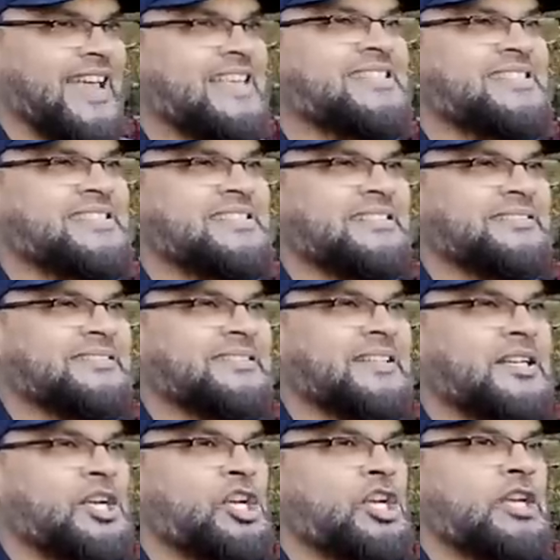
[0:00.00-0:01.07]
Yes?
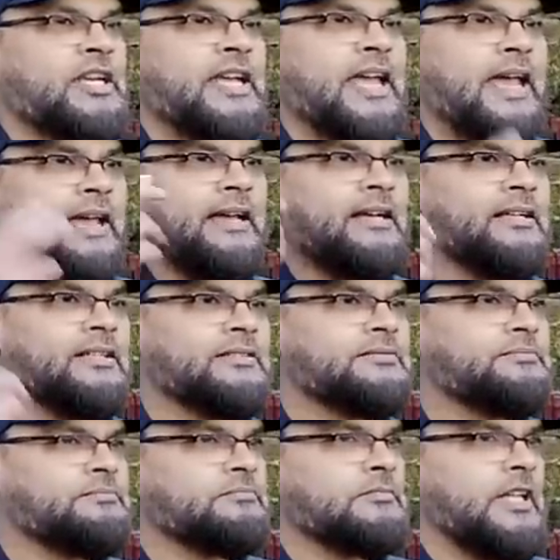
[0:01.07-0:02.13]
You can go
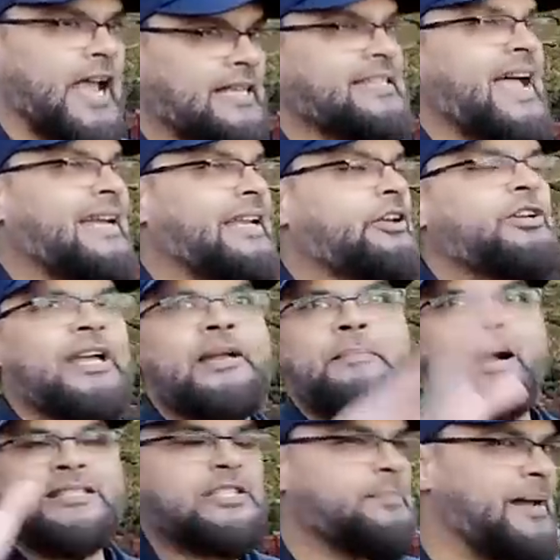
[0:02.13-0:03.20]
on and on. And exactly, on. you can
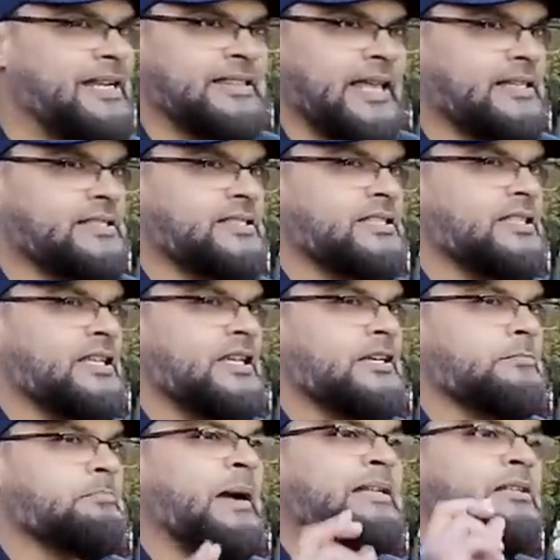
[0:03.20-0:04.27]
imagine many things.
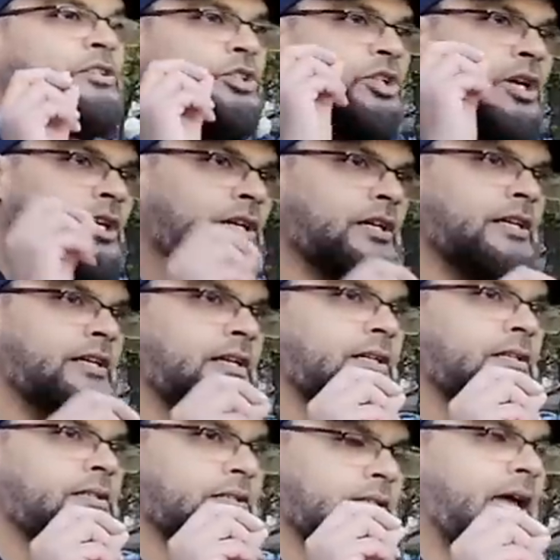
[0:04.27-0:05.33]
Yeah. But the possibilities
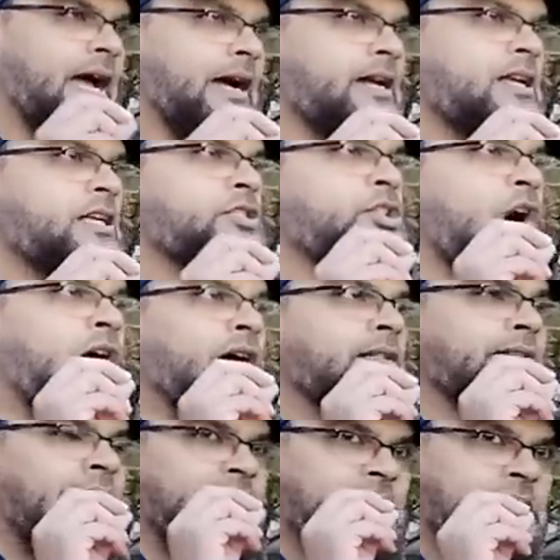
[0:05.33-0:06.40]
are endless. Yeah. So
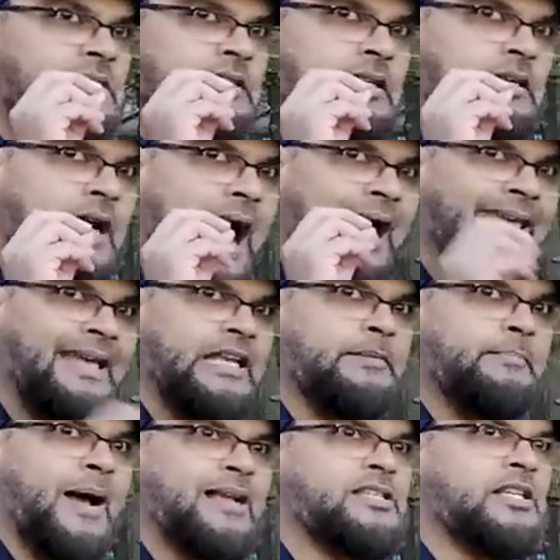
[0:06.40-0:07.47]
there is I can
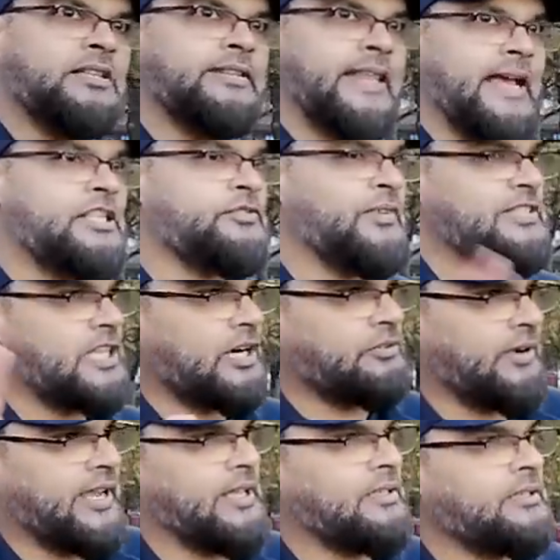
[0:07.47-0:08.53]
imagine things which are
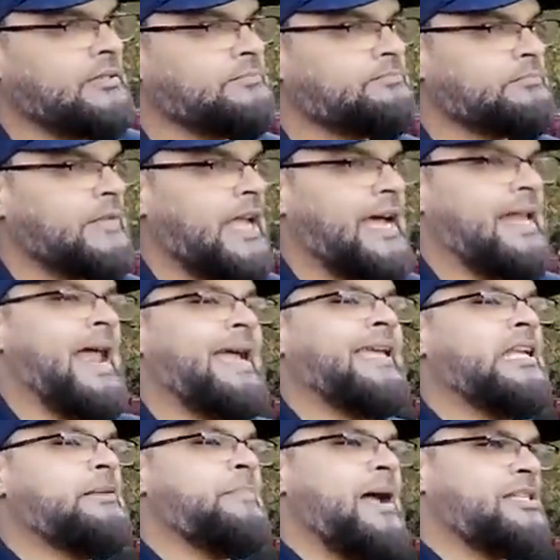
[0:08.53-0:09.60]
real, and I
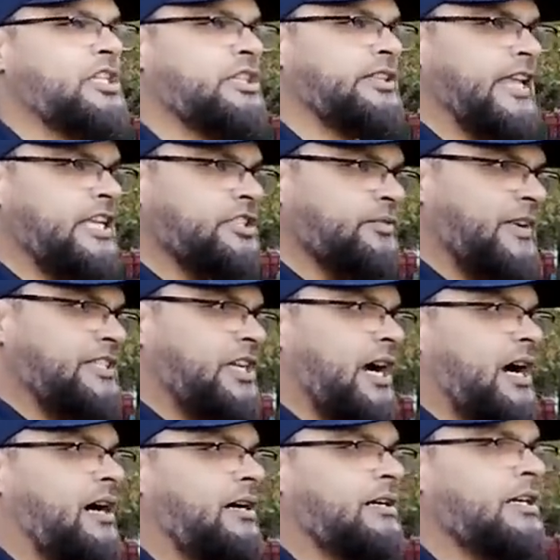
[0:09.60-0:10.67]
can imagine things no, which
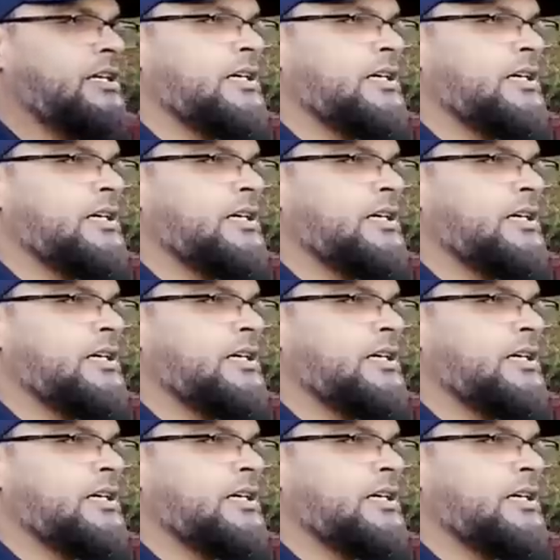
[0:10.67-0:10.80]
are